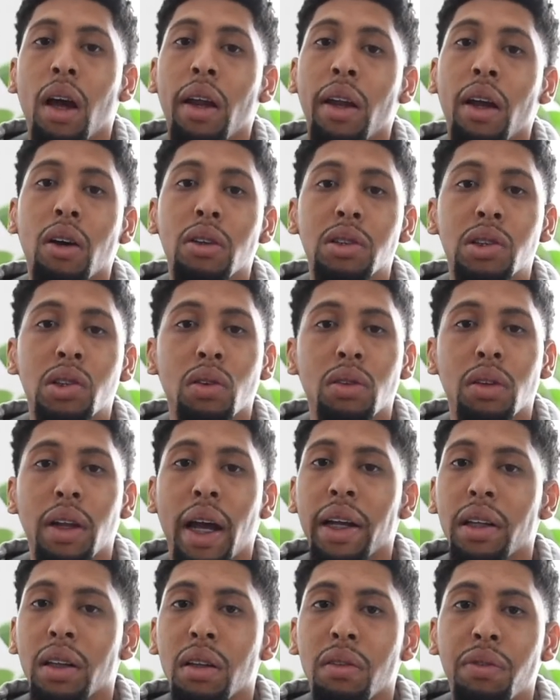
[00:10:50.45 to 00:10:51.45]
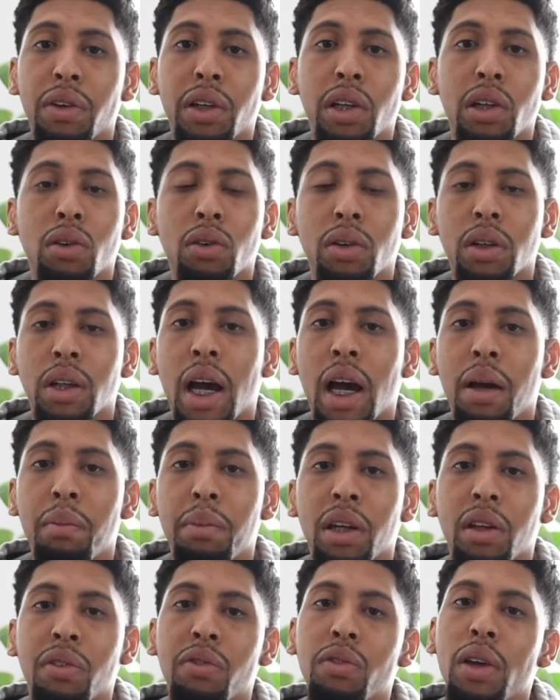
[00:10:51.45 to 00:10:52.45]
And also like the video and
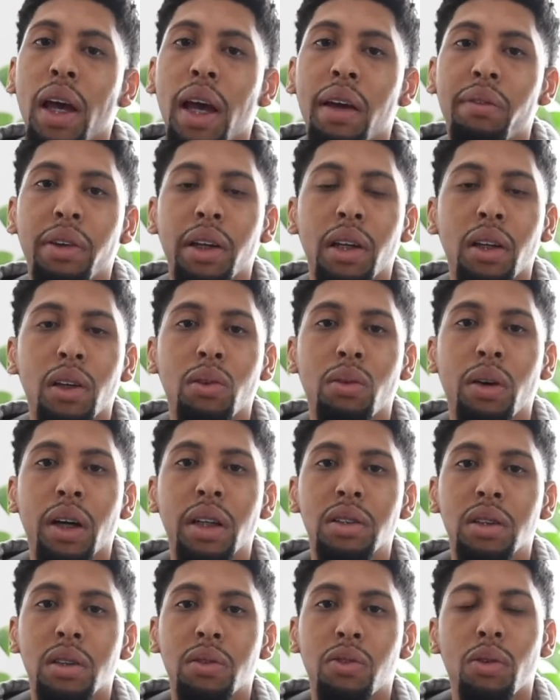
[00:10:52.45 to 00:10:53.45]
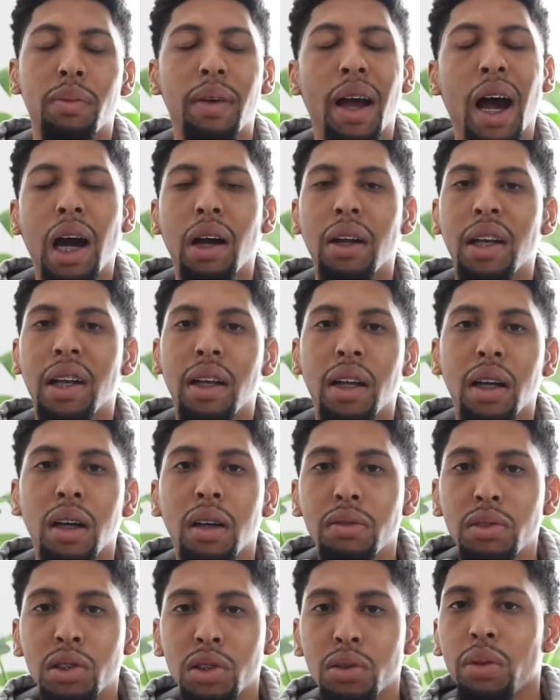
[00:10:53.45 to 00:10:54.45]
comment if you have any questions for me. I
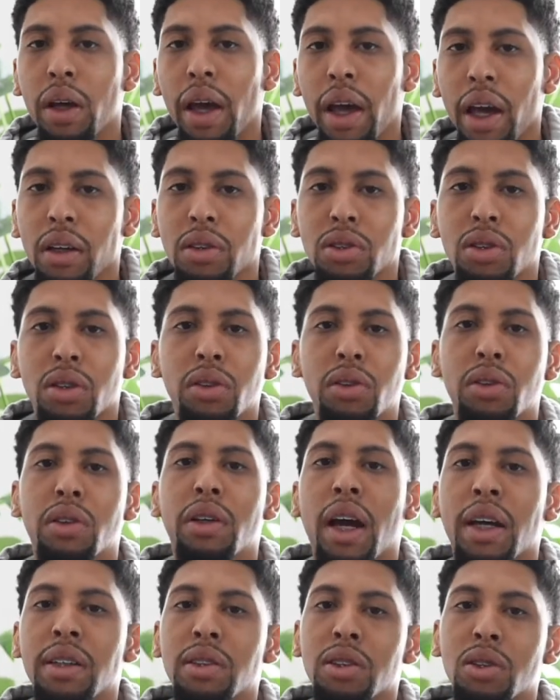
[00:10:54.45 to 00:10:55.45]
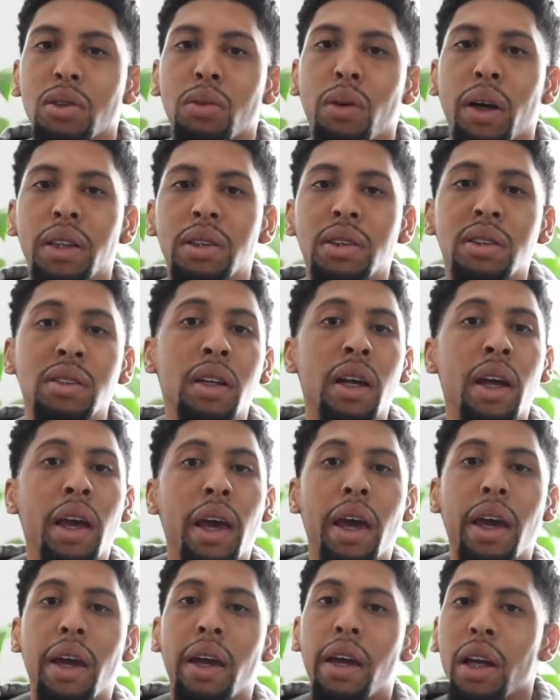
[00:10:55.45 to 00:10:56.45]
love to answer you guys' questions
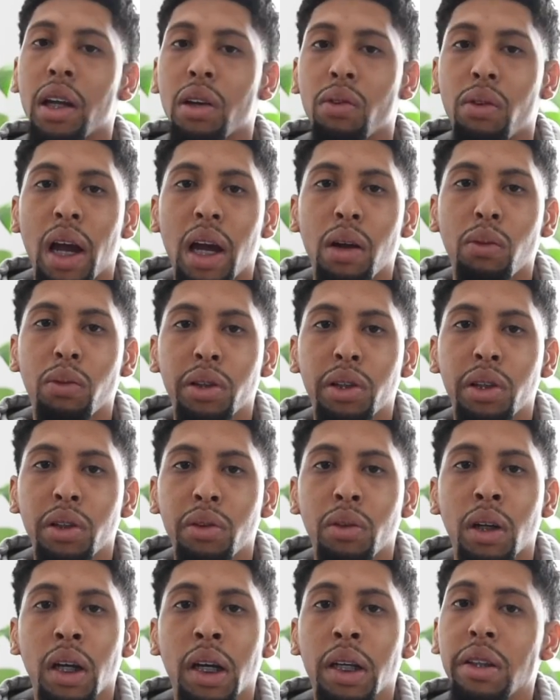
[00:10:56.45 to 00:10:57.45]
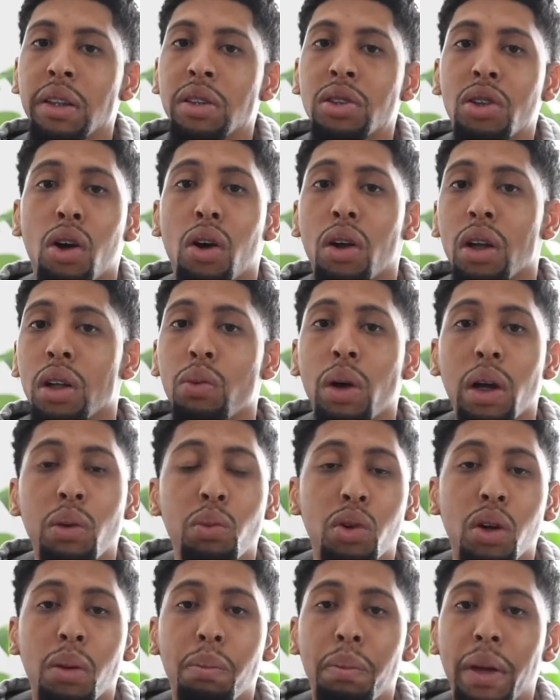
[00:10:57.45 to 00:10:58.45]
and interact with you. This is the only way
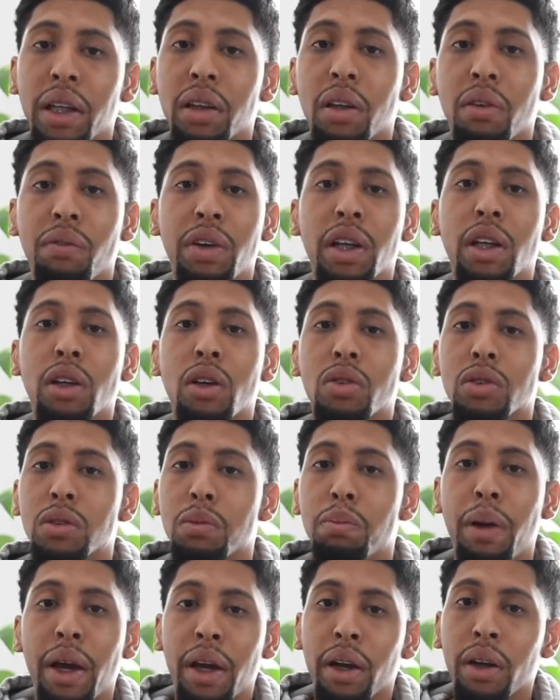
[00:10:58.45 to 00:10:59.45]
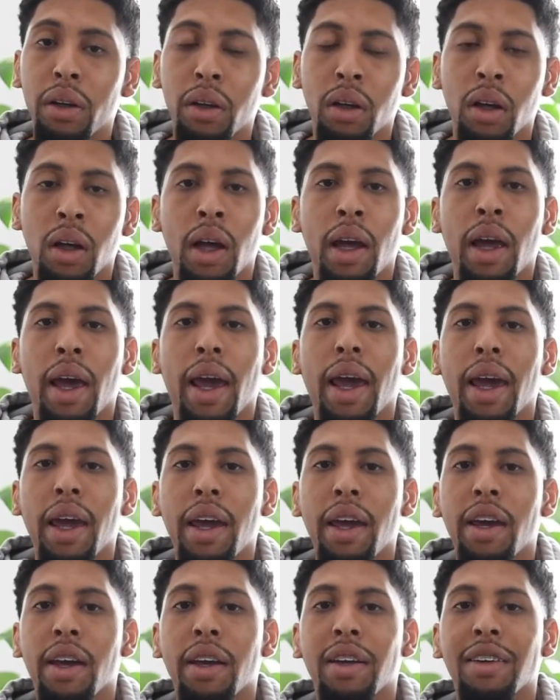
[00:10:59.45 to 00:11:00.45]
we'll make the videos better.
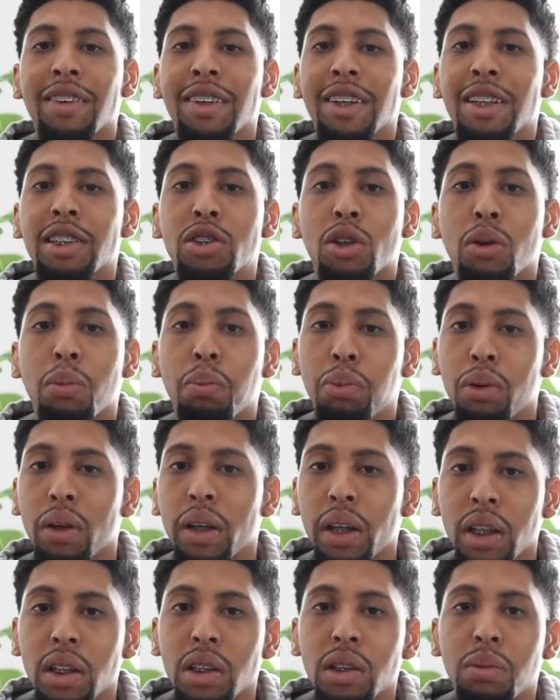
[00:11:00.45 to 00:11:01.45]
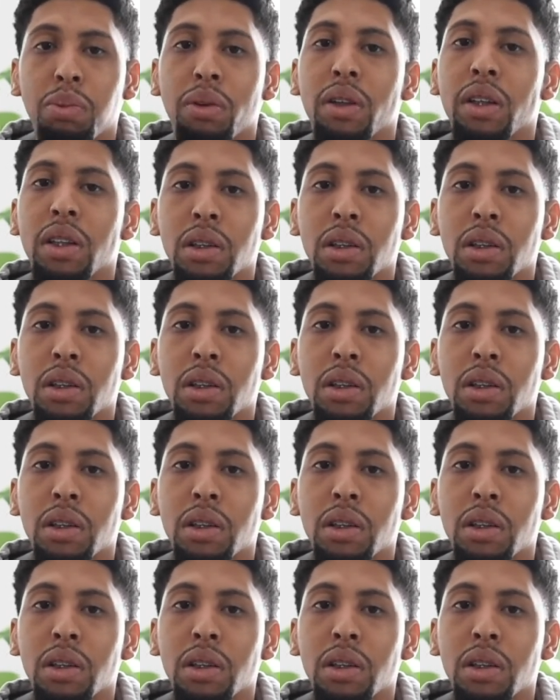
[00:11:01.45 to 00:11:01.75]
And so please